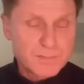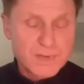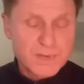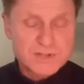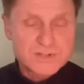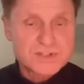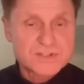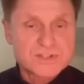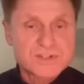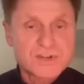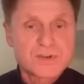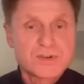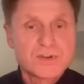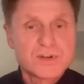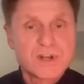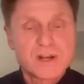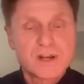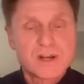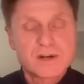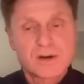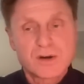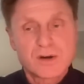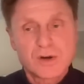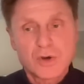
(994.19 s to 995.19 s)
Manchester
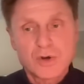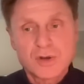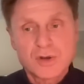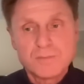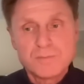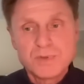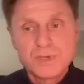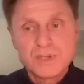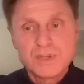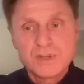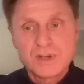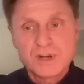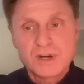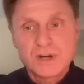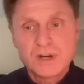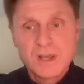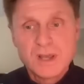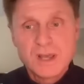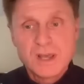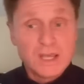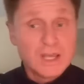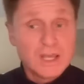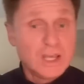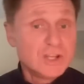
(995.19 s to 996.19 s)
United are going to be there,
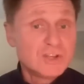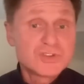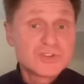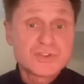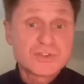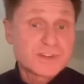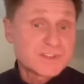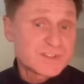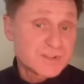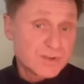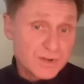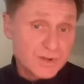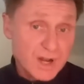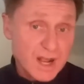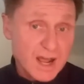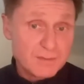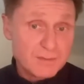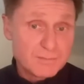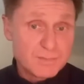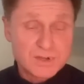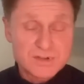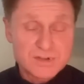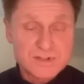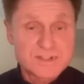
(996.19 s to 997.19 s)
injuries or
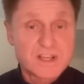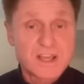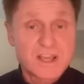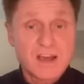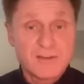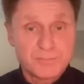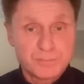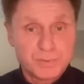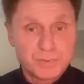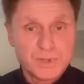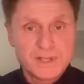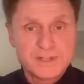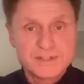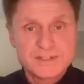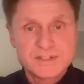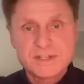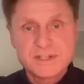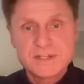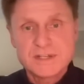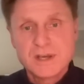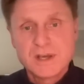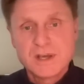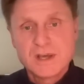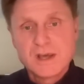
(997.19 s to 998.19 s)
not, because they have
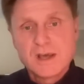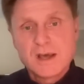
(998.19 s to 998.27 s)
plenty.